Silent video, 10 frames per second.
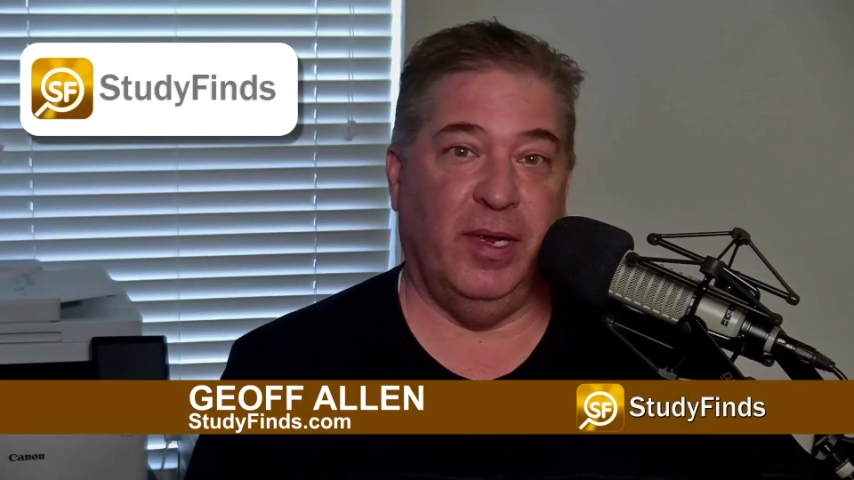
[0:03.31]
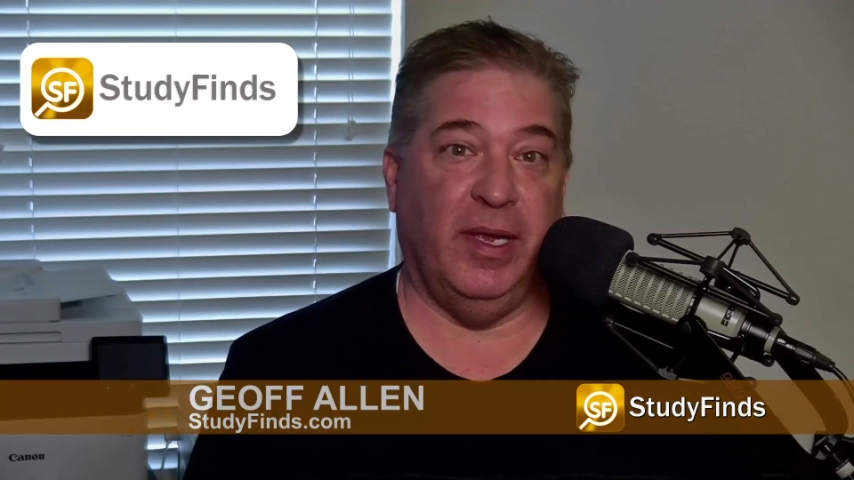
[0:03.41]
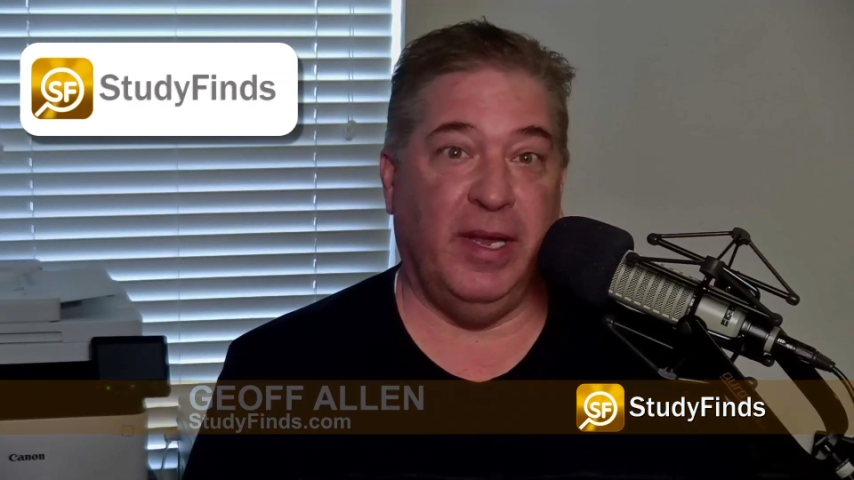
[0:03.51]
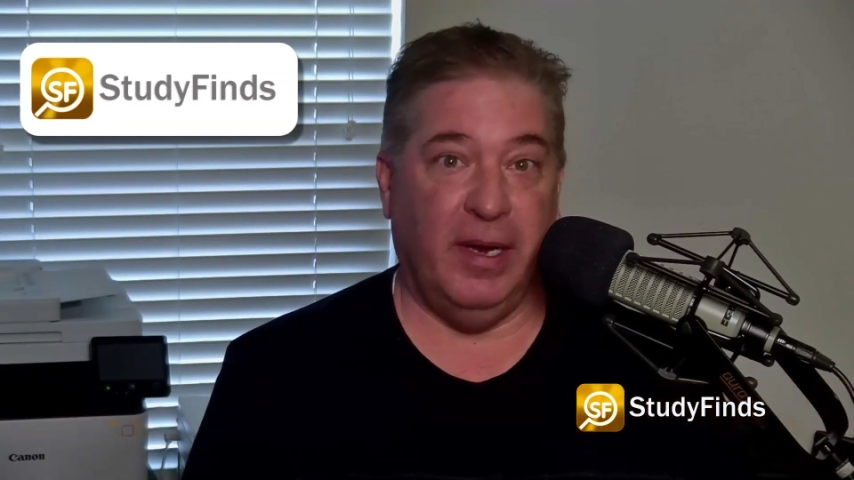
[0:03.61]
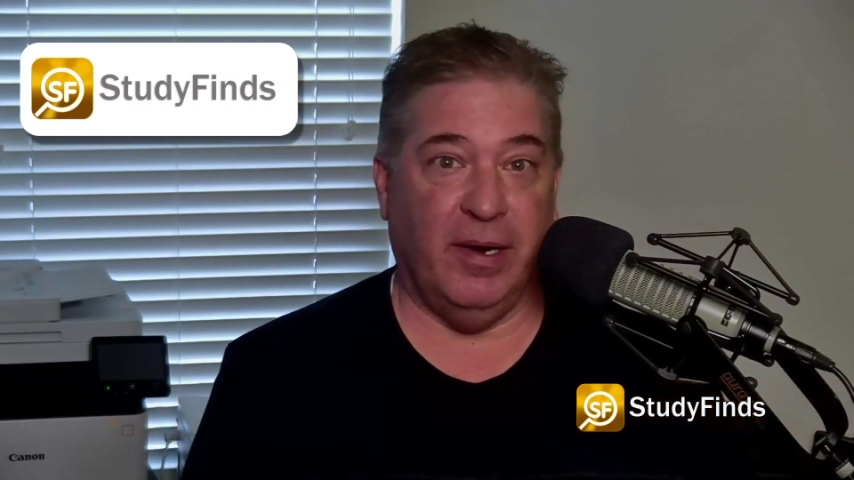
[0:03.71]

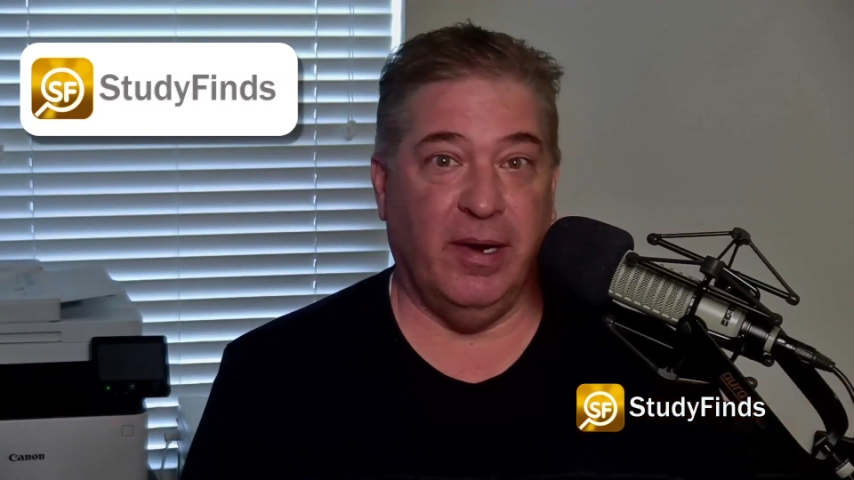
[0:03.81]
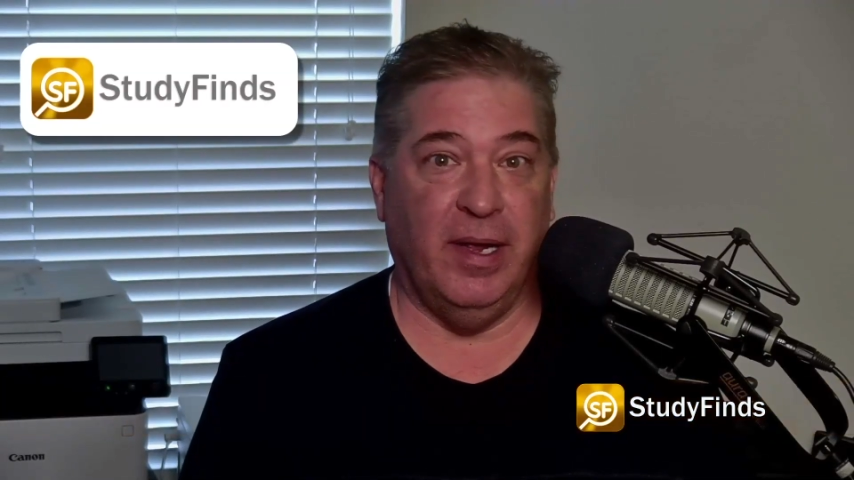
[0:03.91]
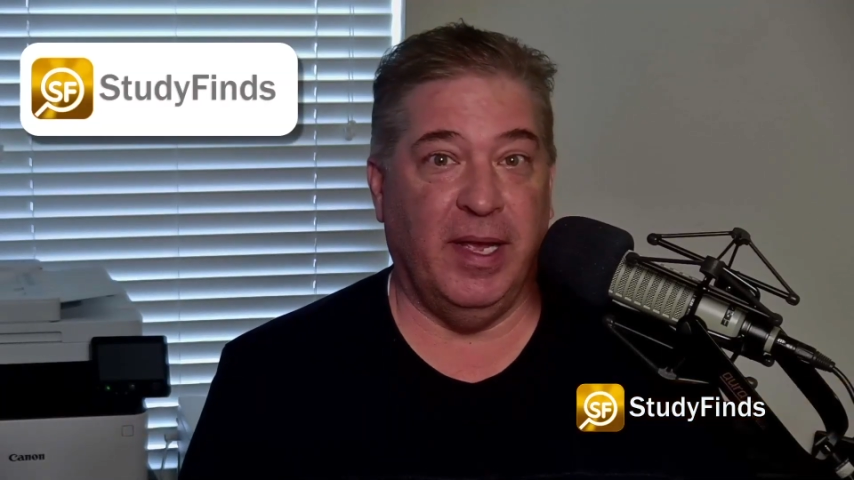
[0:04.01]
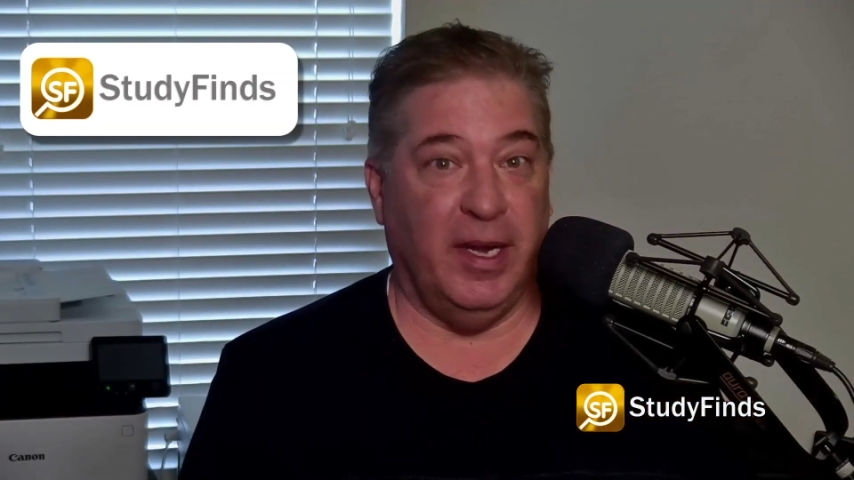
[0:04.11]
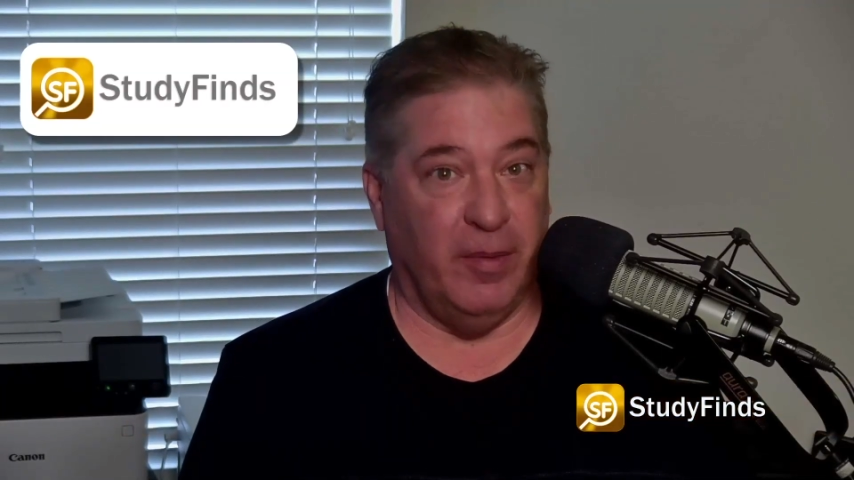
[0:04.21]
you here
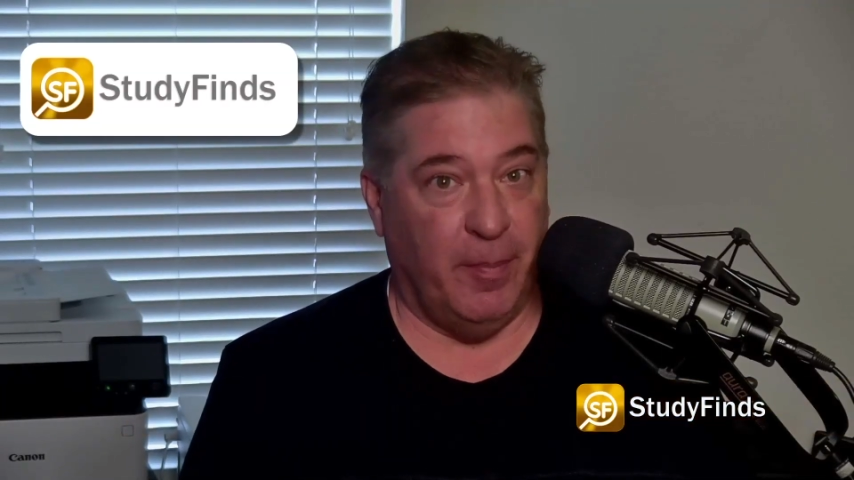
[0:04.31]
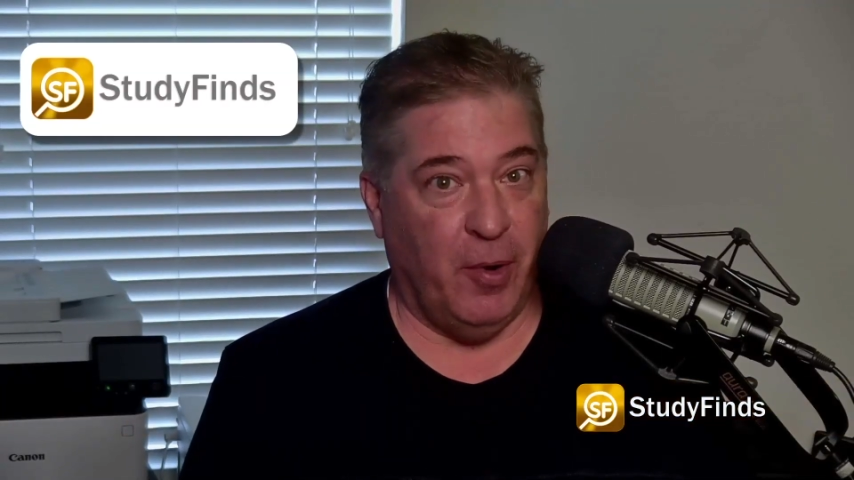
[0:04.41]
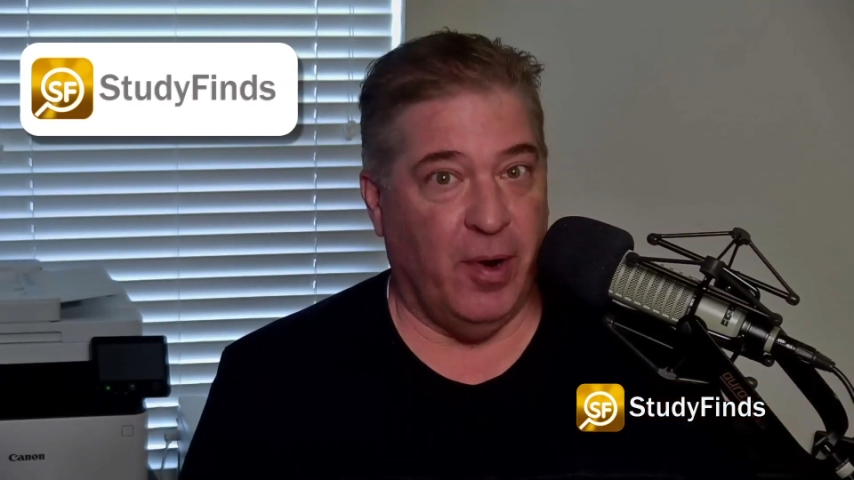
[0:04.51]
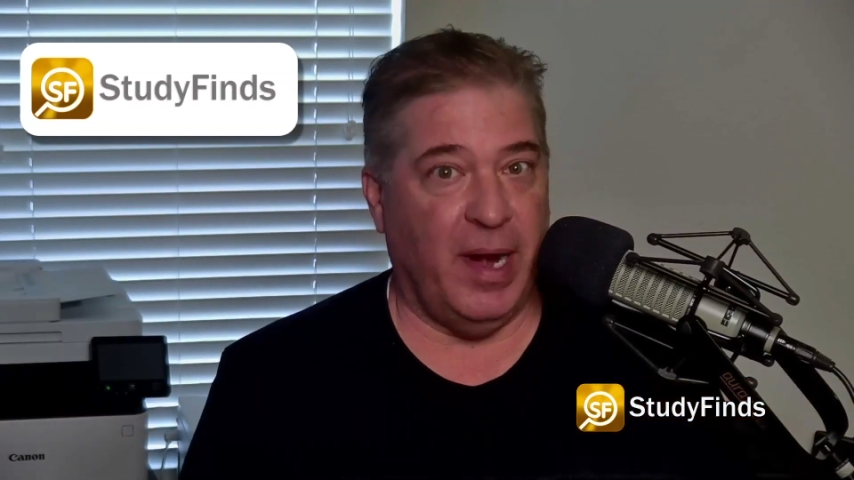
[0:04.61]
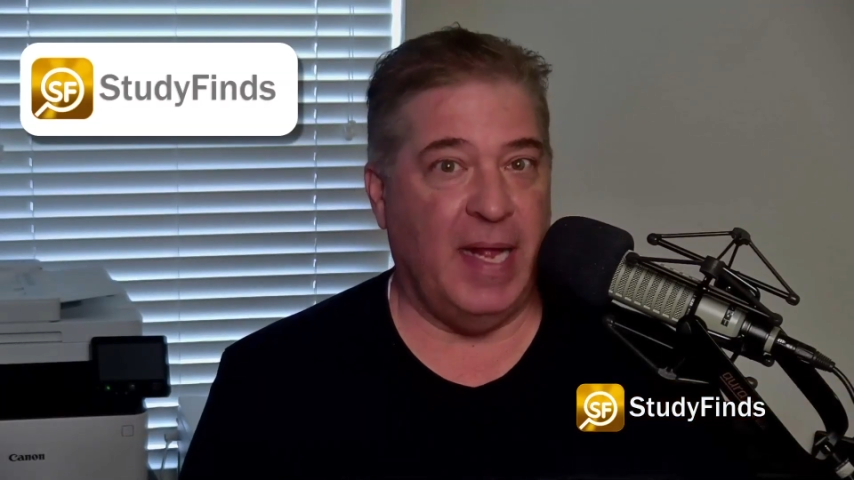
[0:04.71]
in a
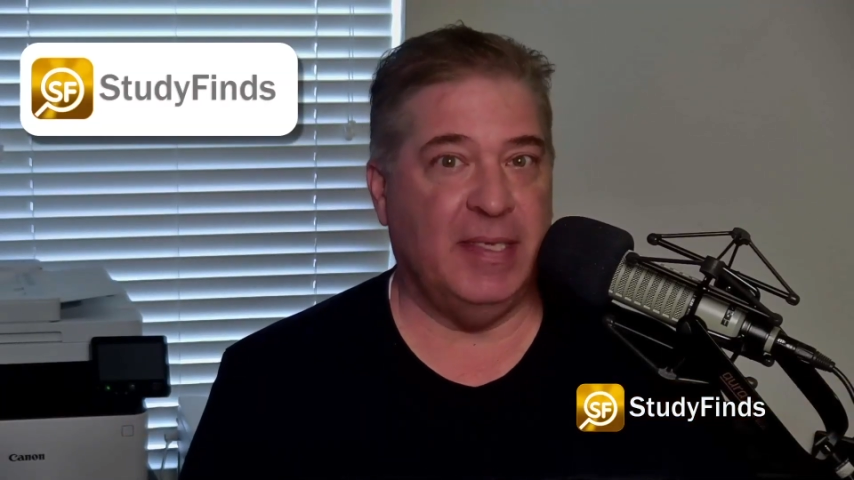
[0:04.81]
report